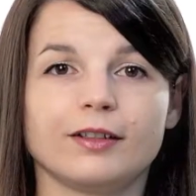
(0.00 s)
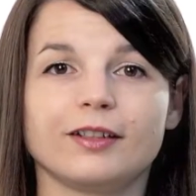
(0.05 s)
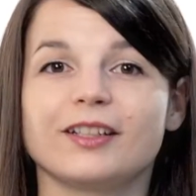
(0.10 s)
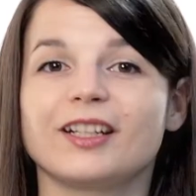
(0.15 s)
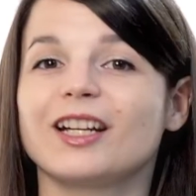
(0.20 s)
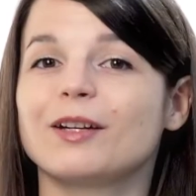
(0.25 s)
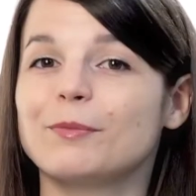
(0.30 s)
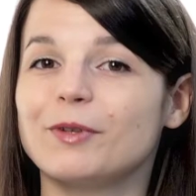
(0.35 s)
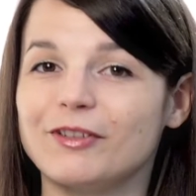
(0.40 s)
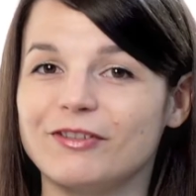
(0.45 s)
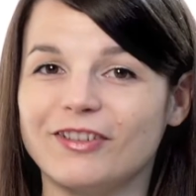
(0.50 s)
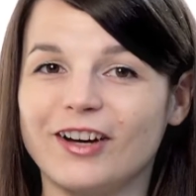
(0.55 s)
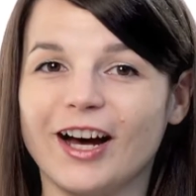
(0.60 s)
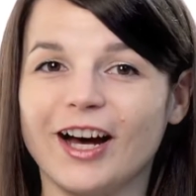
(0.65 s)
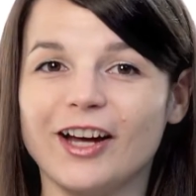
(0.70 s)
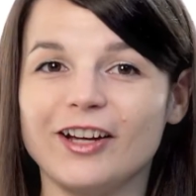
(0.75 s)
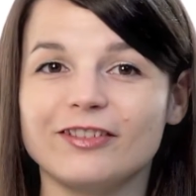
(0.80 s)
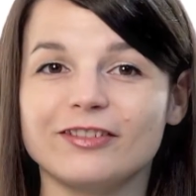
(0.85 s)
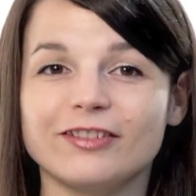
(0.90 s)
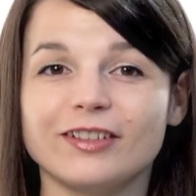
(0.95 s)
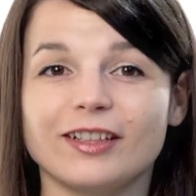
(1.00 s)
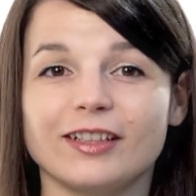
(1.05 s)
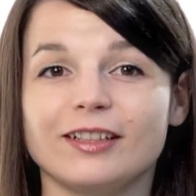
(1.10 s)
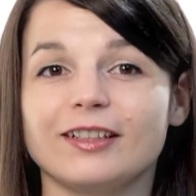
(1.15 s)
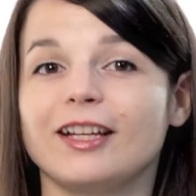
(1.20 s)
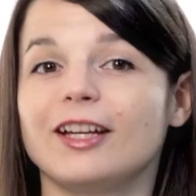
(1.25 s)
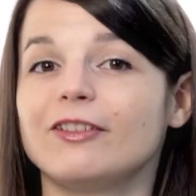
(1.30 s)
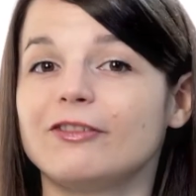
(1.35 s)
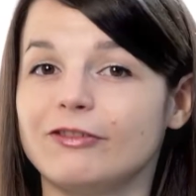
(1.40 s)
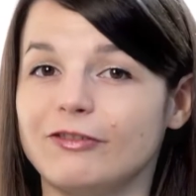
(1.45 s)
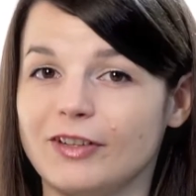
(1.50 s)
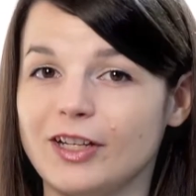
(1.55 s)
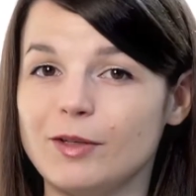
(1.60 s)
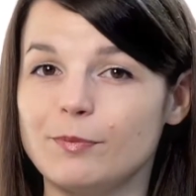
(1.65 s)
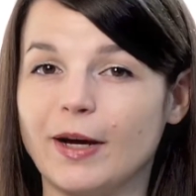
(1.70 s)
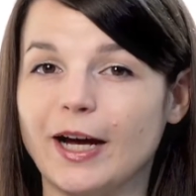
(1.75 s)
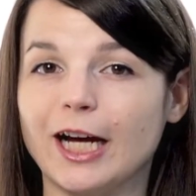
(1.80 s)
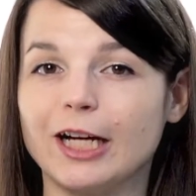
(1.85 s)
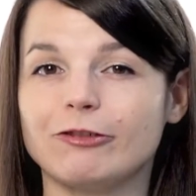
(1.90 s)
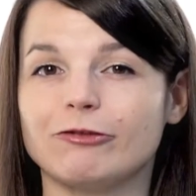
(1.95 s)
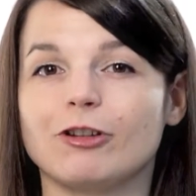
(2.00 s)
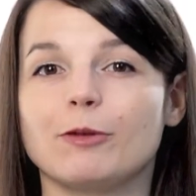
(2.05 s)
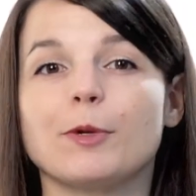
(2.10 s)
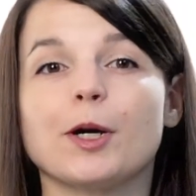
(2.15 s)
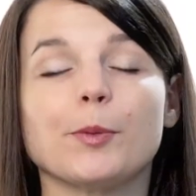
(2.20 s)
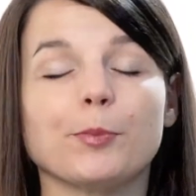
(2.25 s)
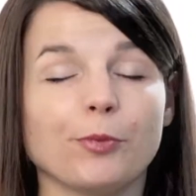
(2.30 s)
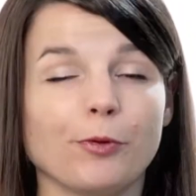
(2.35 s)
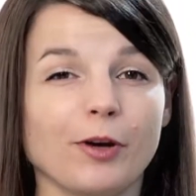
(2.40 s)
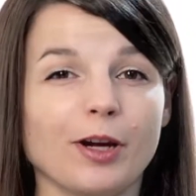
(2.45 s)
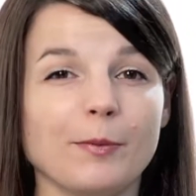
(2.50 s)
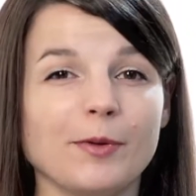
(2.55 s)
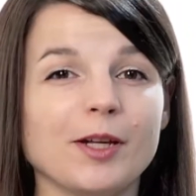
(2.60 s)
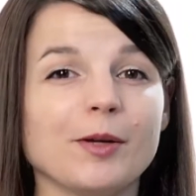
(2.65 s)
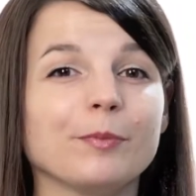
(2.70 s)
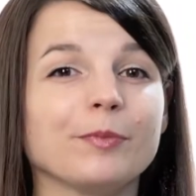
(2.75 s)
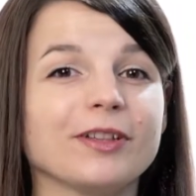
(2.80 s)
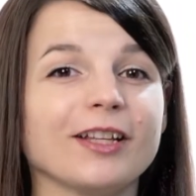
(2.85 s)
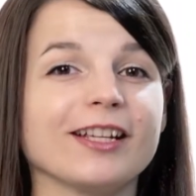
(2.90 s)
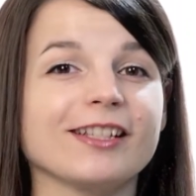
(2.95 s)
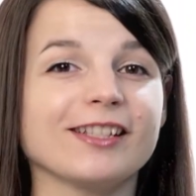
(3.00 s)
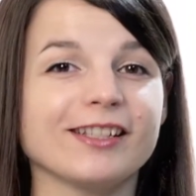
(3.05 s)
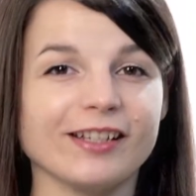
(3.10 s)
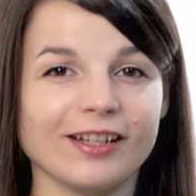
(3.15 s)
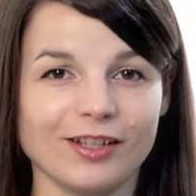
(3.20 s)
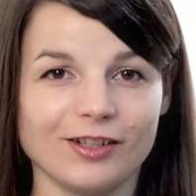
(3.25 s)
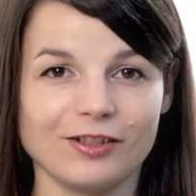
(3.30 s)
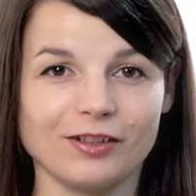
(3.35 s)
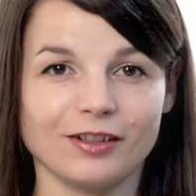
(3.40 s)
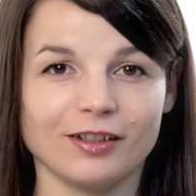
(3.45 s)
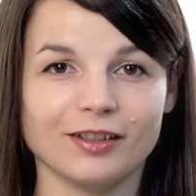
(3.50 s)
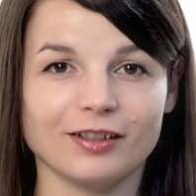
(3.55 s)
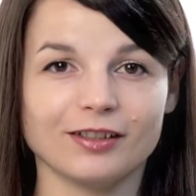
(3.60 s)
Number 5, get feedback from our Premium Plus teacher.